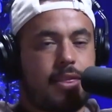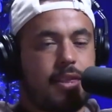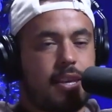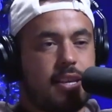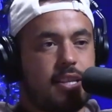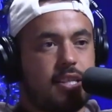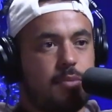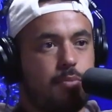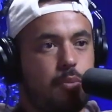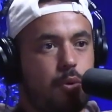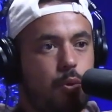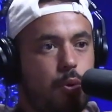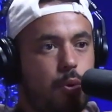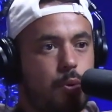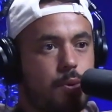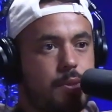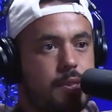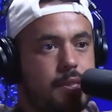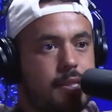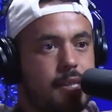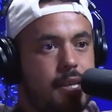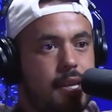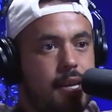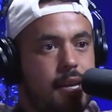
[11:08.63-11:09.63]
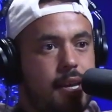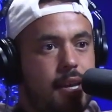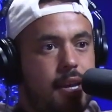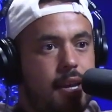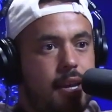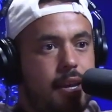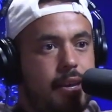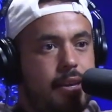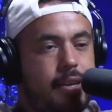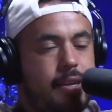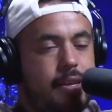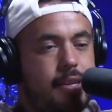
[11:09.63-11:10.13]
I think sports
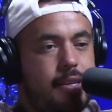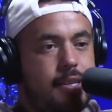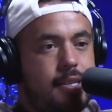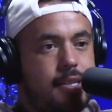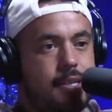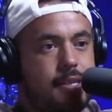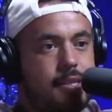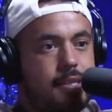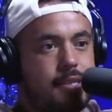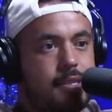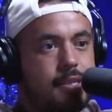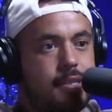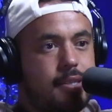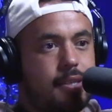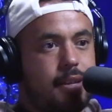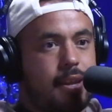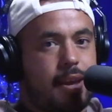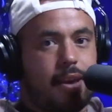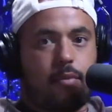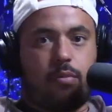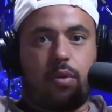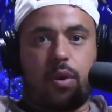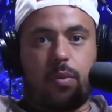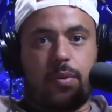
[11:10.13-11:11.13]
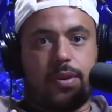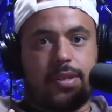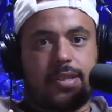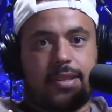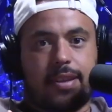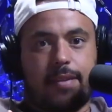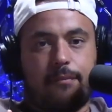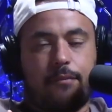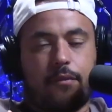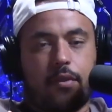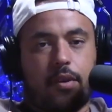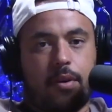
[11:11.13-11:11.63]
is like where we
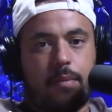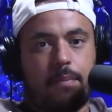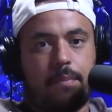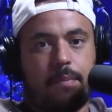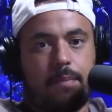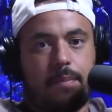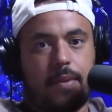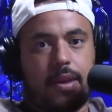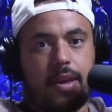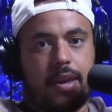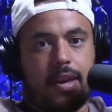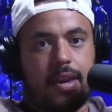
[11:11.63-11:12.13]
stem from,